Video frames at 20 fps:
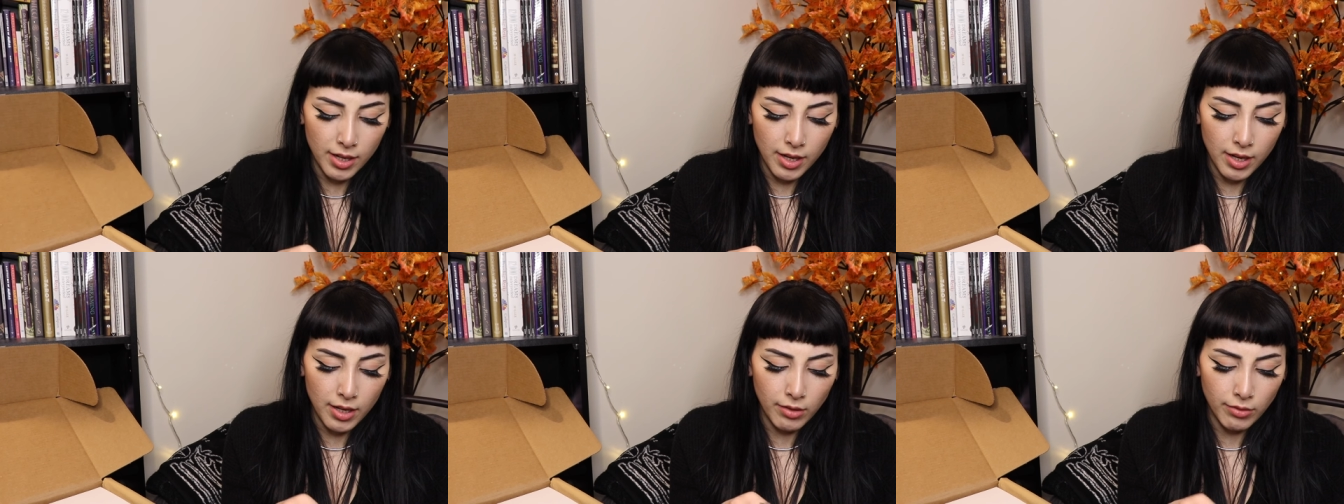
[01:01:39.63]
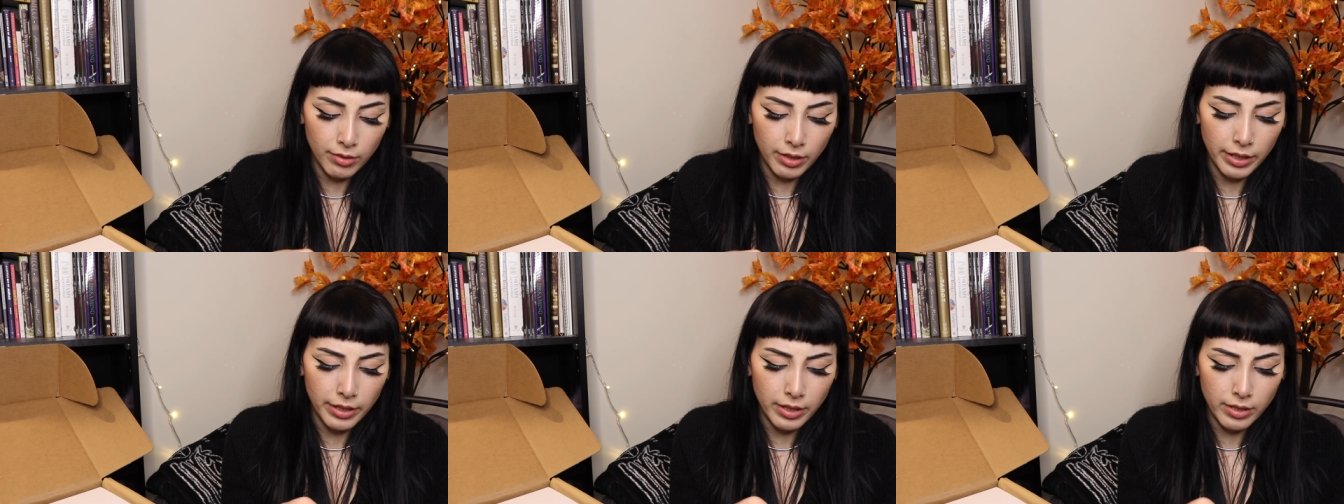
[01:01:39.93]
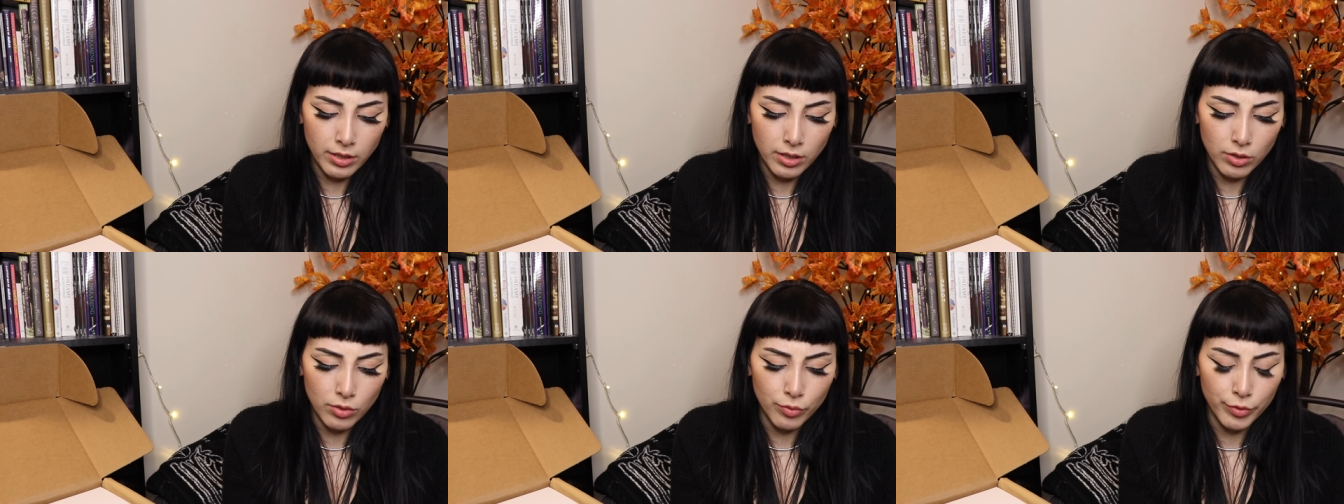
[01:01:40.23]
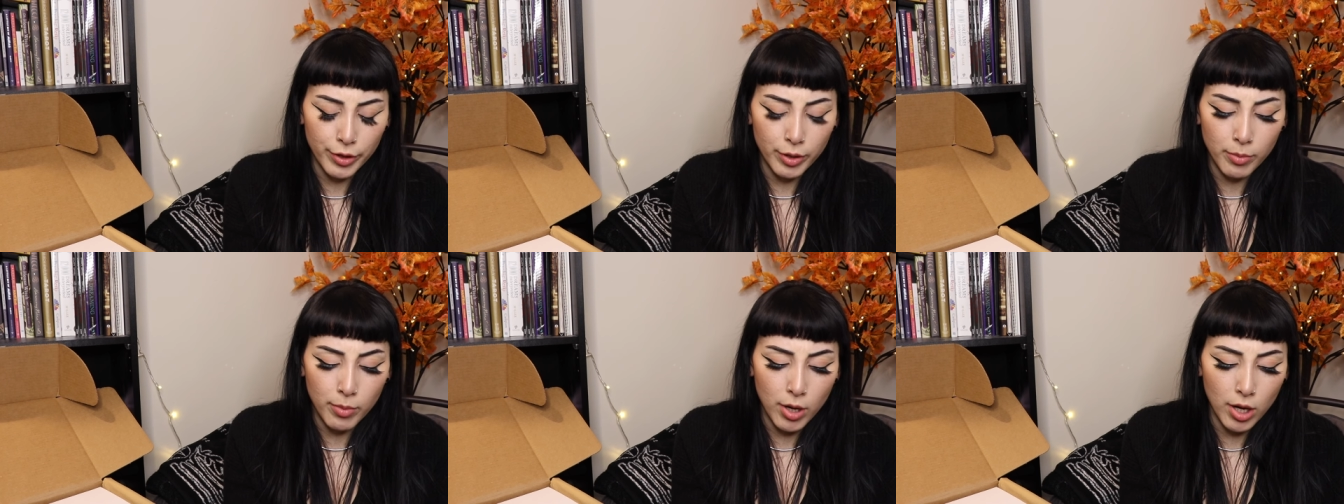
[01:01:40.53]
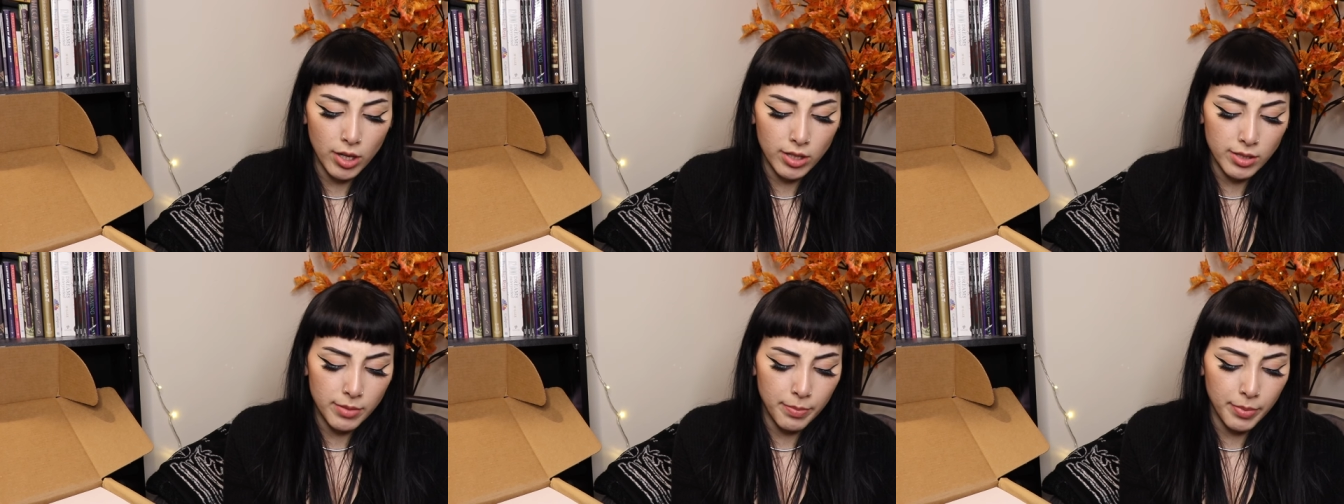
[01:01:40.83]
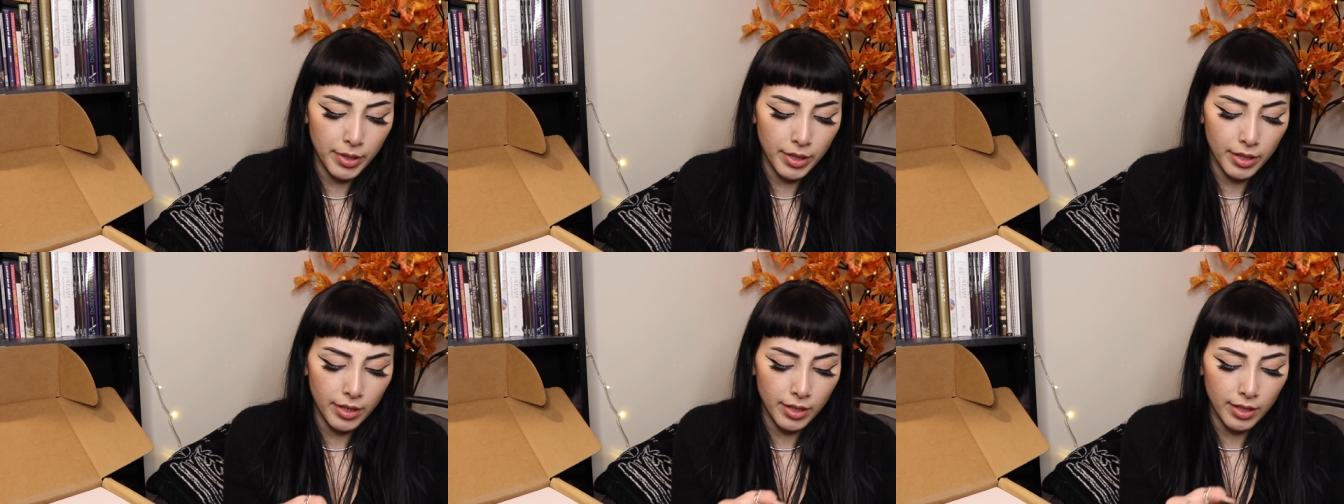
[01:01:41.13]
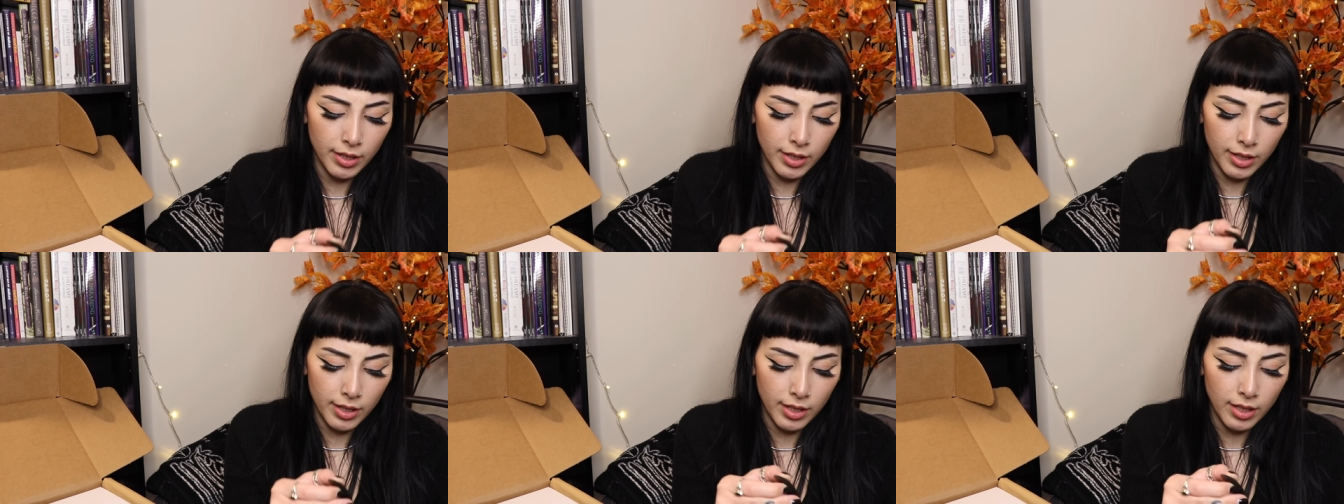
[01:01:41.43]
I don't think this is real moss, but
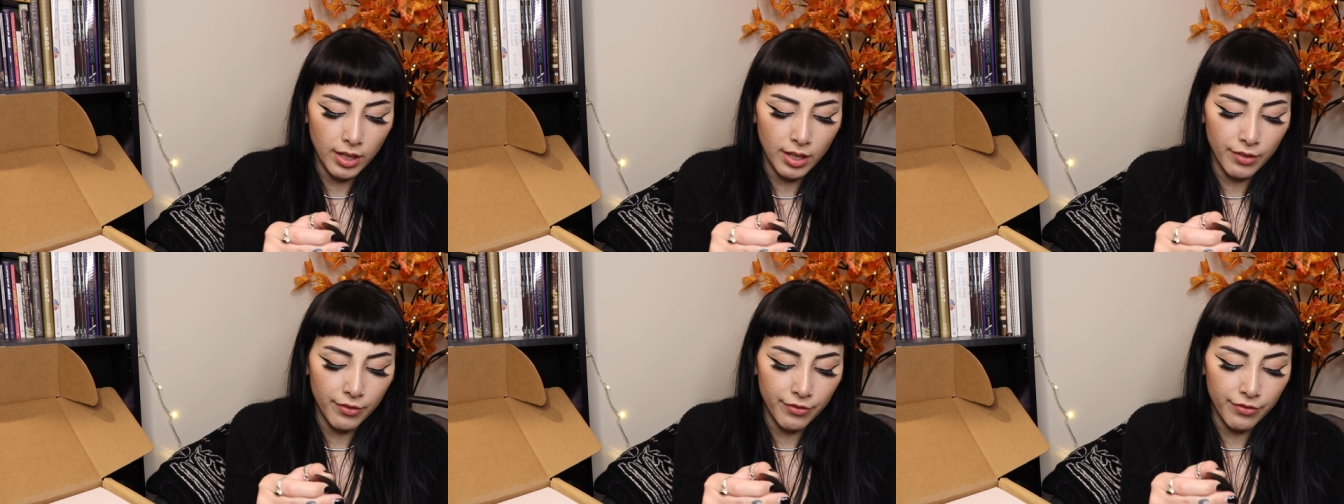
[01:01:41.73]
it